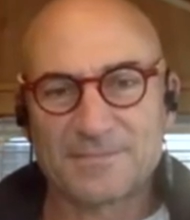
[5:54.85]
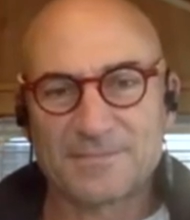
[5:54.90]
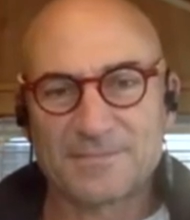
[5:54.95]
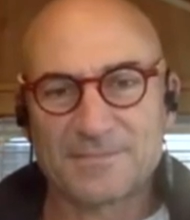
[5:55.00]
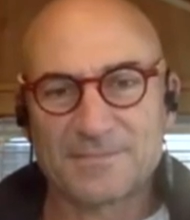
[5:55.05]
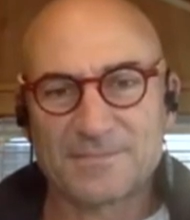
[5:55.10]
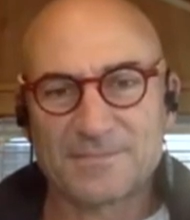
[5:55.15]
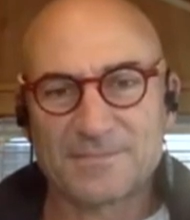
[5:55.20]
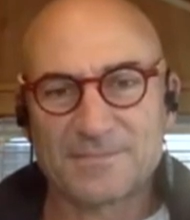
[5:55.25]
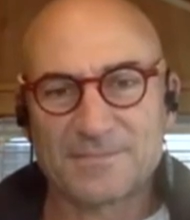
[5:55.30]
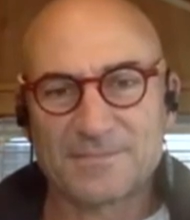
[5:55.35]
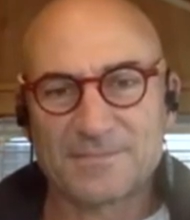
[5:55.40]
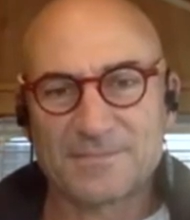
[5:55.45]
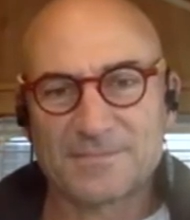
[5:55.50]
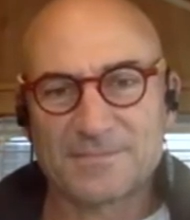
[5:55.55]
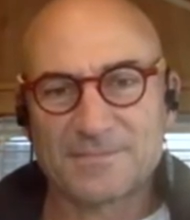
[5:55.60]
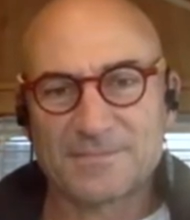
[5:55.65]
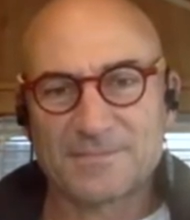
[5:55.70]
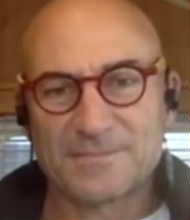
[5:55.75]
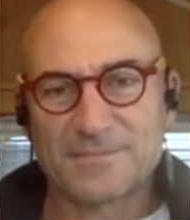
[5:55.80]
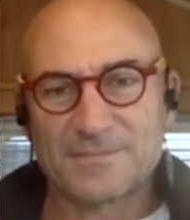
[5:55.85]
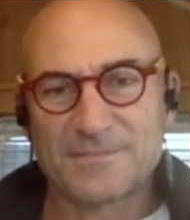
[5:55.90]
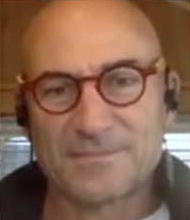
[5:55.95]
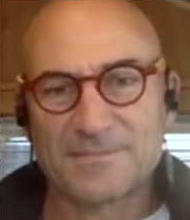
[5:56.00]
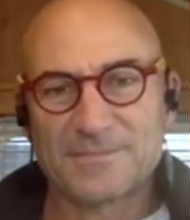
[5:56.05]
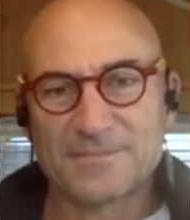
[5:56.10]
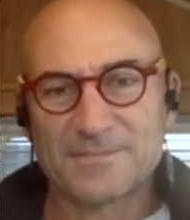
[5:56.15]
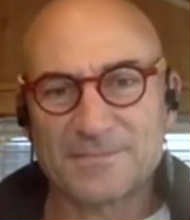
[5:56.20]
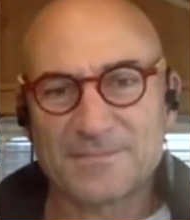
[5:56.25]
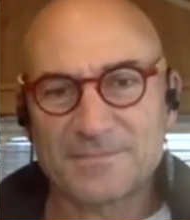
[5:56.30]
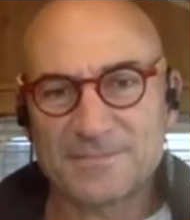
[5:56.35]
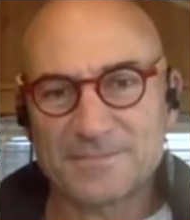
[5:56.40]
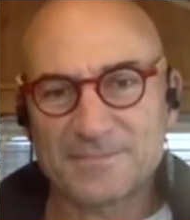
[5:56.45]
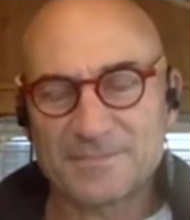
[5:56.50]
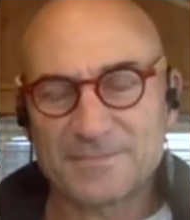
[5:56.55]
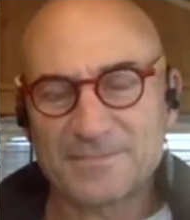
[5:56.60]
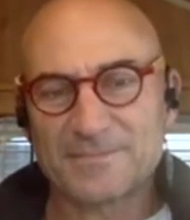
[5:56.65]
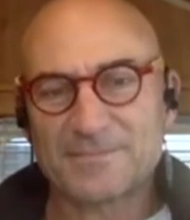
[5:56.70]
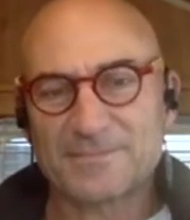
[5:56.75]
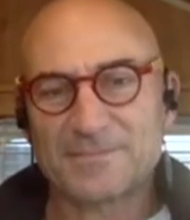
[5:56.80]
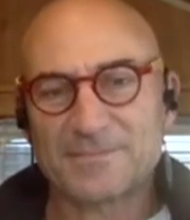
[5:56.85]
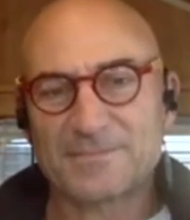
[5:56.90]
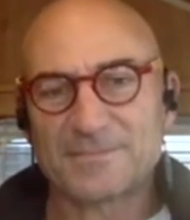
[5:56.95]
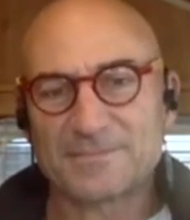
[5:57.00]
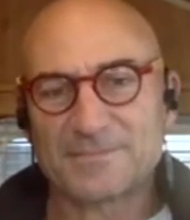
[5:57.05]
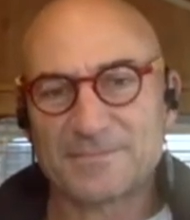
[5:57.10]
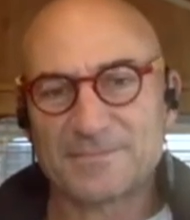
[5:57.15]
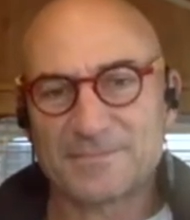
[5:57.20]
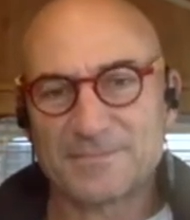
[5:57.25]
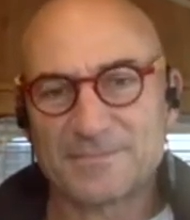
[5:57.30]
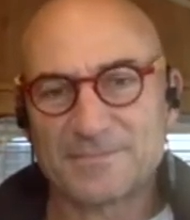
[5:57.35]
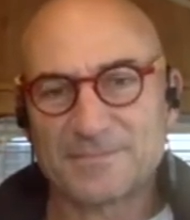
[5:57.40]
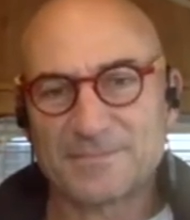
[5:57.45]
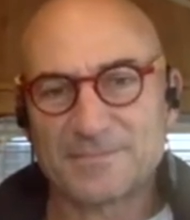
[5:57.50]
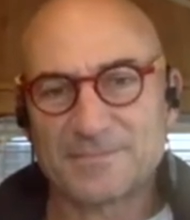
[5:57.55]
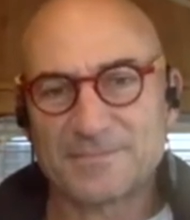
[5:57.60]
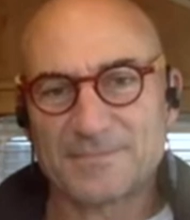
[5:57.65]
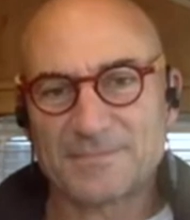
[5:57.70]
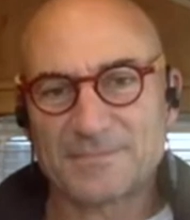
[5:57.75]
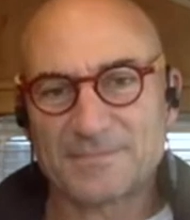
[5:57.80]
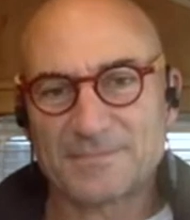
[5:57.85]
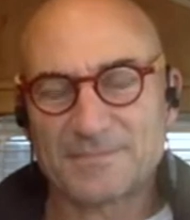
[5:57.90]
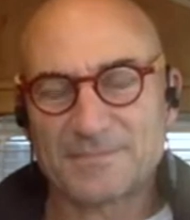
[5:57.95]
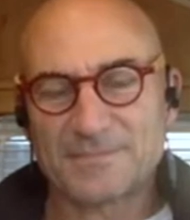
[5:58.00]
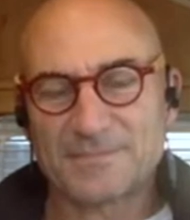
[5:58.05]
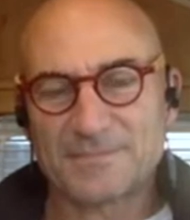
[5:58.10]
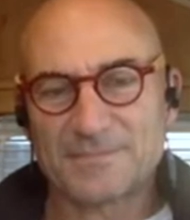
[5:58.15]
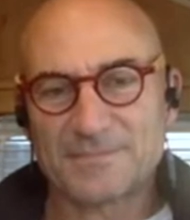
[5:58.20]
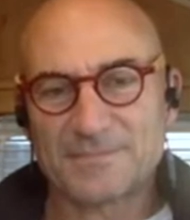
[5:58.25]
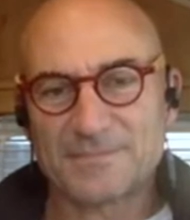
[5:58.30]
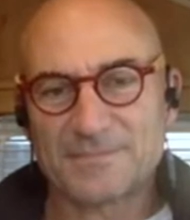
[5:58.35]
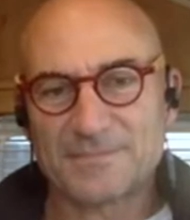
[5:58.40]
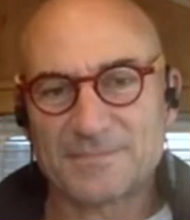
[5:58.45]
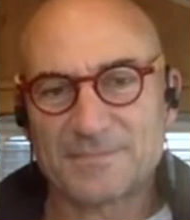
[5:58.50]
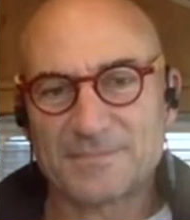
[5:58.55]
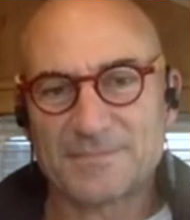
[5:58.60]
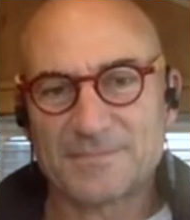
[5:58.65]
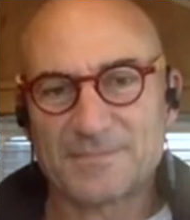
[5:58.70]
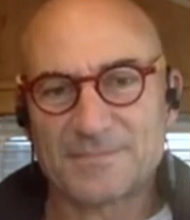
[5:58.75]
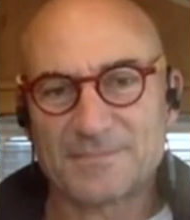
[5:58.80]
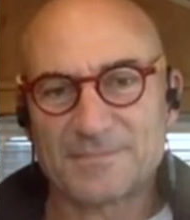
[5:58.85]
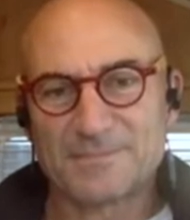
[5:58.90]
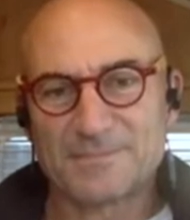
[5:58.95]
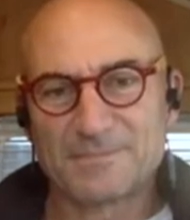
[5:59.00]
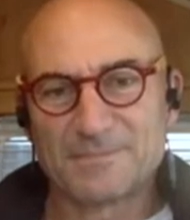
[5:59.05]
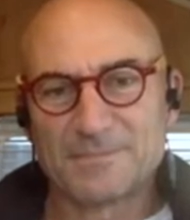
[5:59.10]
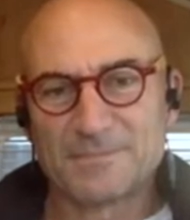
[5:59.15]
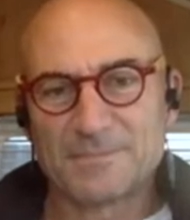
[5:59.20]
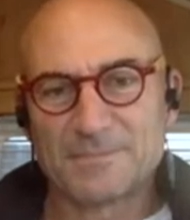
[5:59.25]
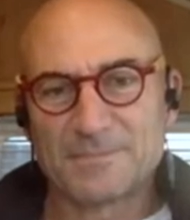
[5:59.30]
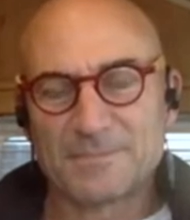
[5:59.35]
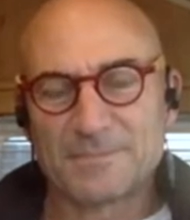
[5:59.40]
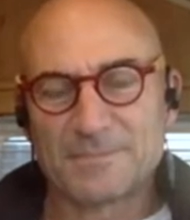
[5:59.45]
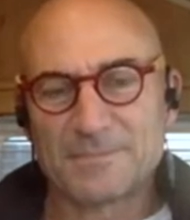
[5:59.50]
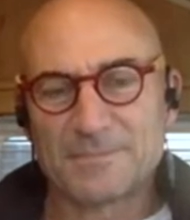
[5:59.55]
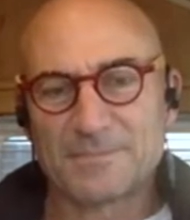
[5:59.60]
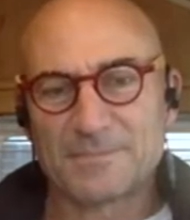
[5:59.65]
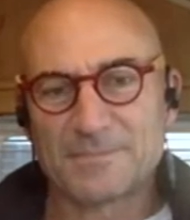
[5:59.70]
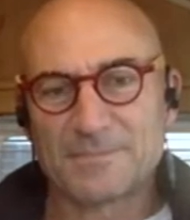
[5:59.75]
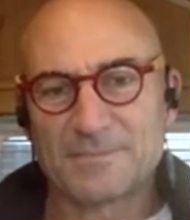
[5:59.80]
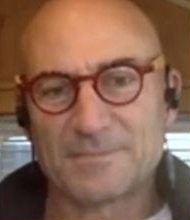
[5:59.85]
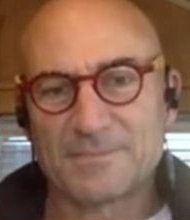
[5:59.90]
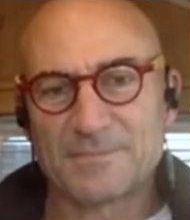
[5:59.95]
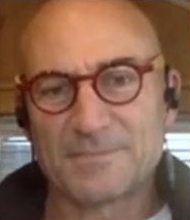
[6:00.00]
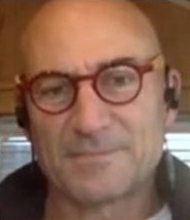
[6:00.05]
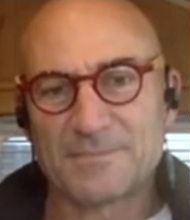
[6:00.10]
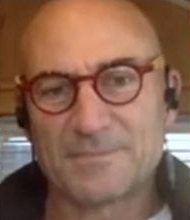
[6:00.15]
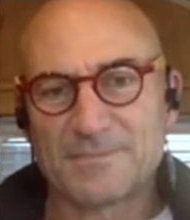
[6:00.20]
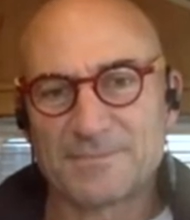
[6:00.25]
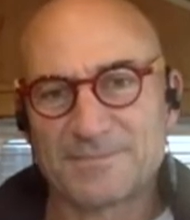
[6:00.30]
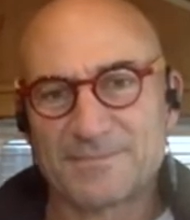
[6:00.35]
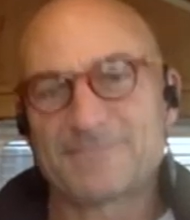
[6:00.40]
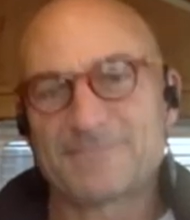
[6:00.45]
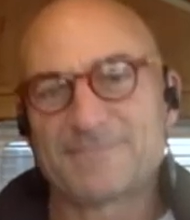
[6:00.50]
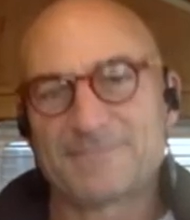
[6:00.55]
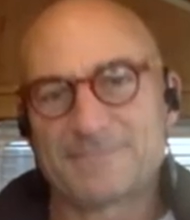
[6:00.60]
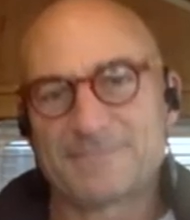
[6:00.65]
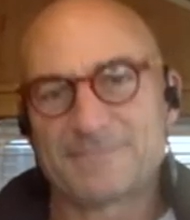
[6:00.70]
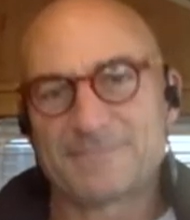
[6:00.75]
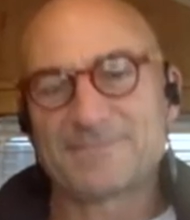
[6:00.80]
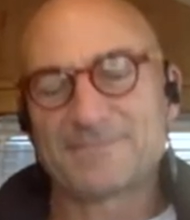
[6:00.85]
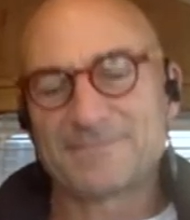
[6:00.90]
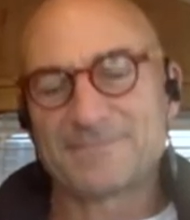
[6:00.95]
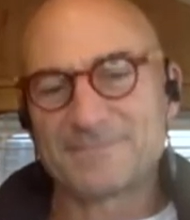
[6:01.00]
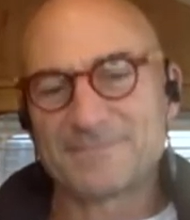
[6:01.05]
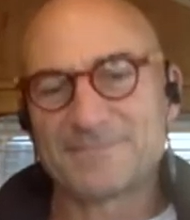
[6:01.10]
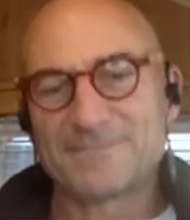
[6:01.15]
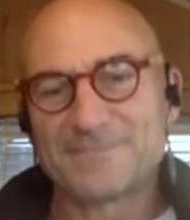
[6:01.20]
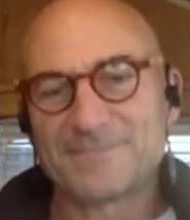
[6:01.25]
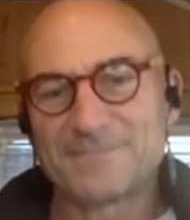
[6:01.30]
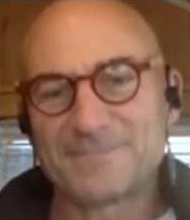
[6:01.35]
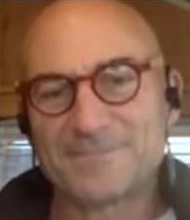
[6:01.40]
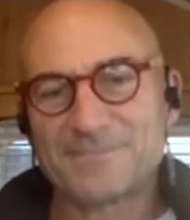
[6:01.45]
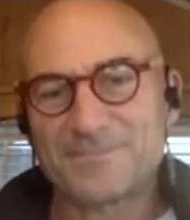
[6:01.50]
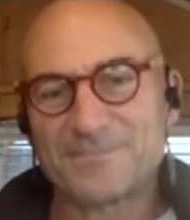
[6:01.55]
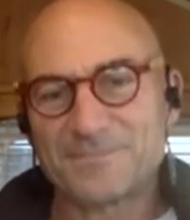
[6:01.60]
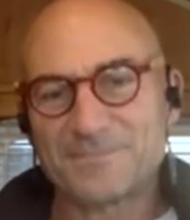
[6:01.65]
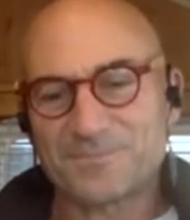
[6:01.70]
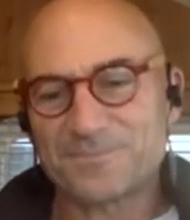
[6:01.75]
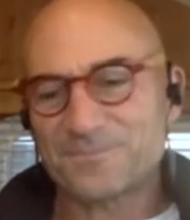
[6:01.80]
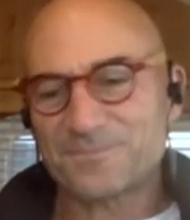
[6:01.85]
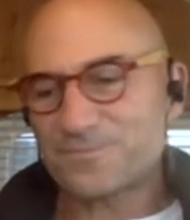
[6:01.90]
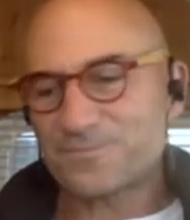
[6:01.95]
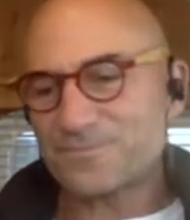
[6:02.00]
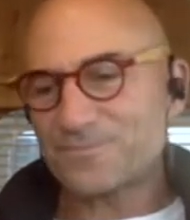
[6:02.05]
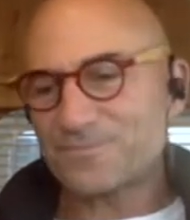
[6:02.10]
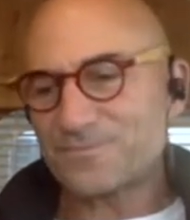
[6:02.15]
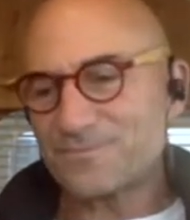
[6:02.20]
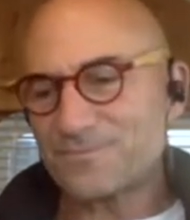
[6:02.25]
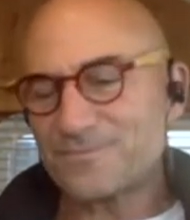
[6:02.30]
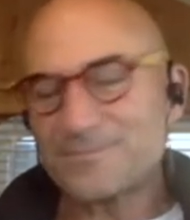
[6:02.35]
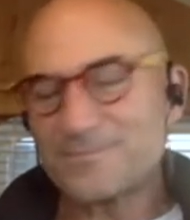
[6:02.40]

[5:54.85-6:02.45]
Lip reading: (not speaking)